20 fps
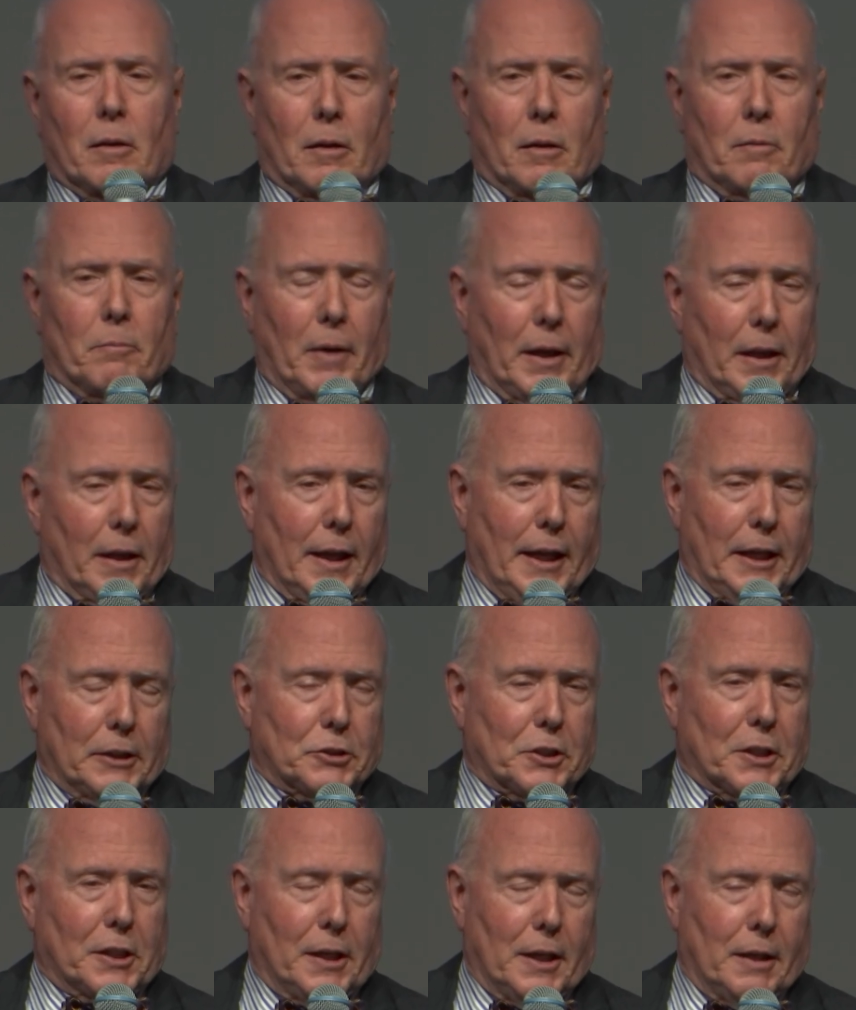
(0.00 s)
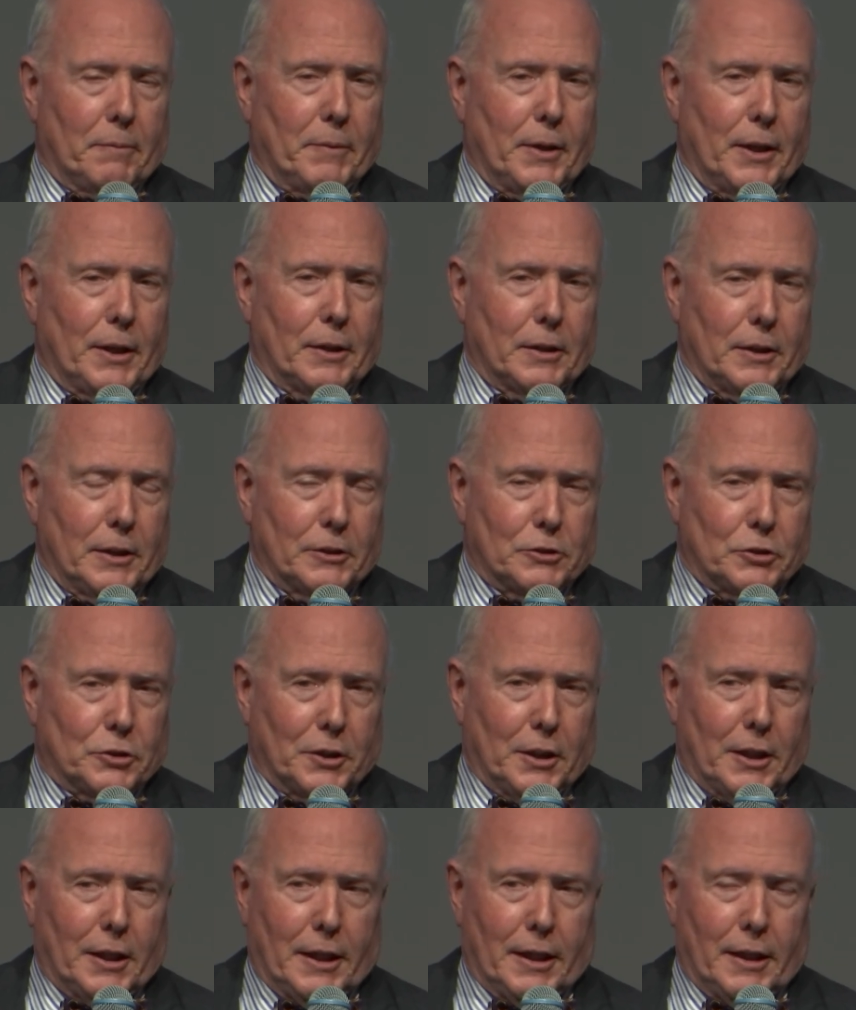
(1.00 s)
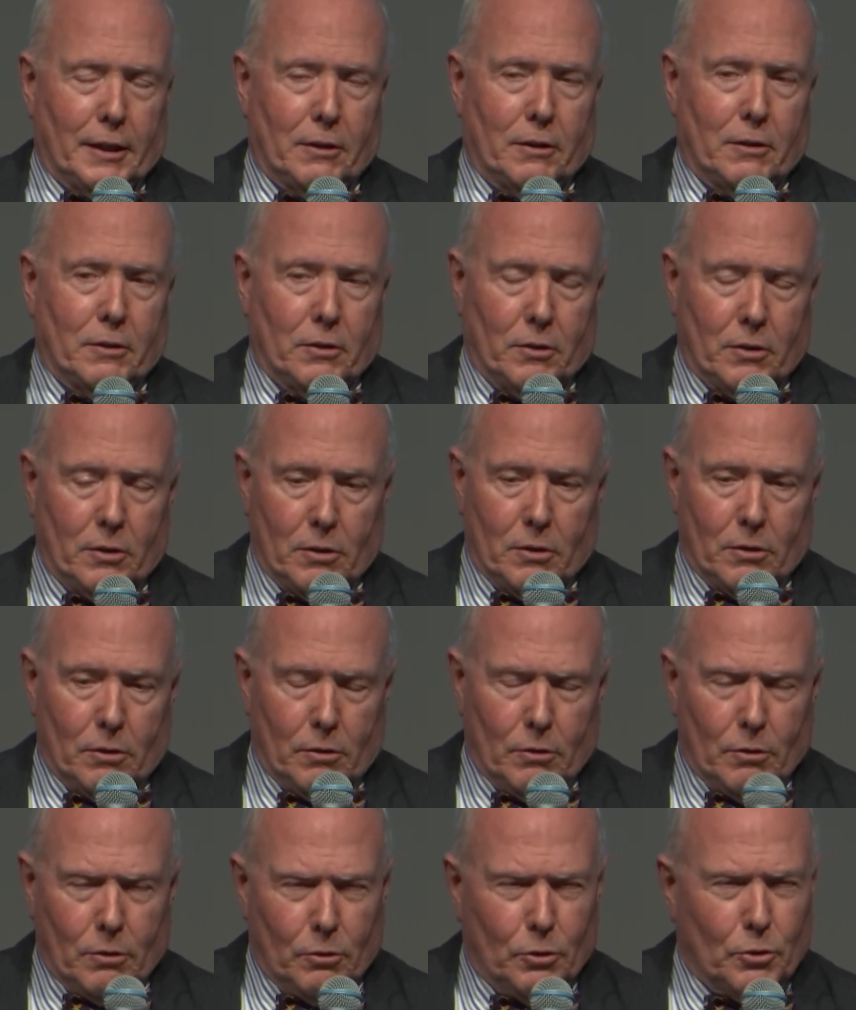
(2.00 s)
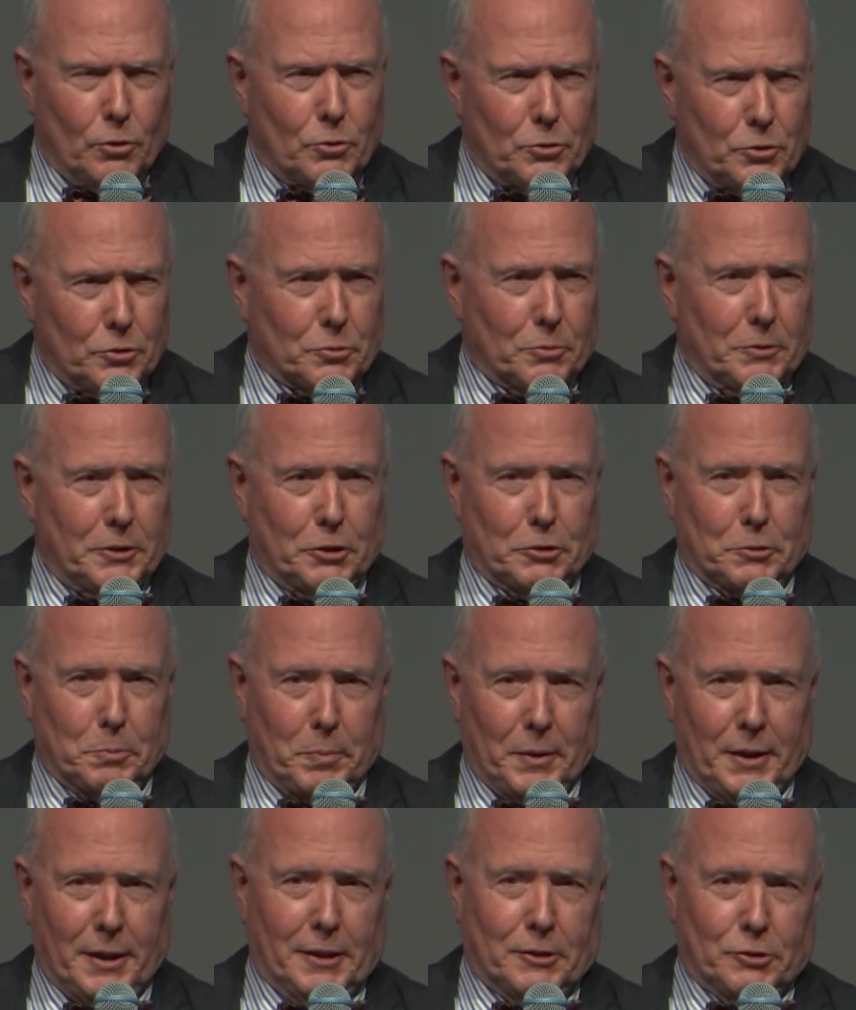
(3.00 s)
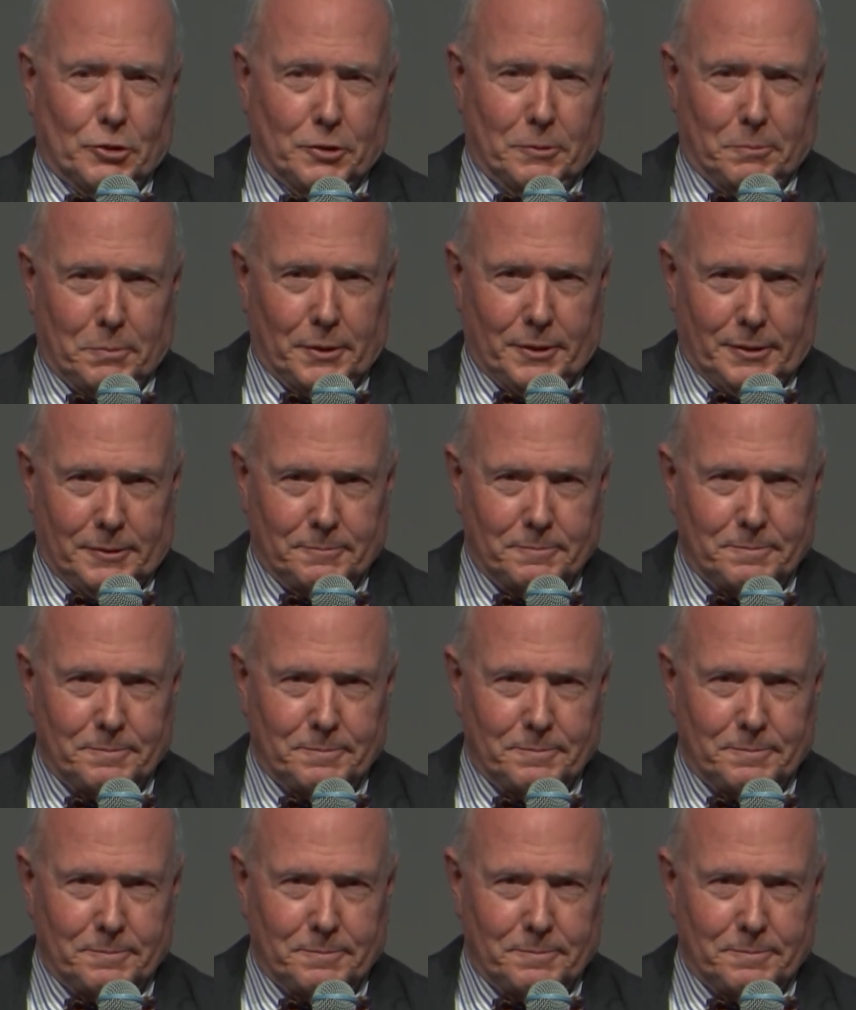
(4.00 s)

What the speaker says: My last comment is on who's responsible.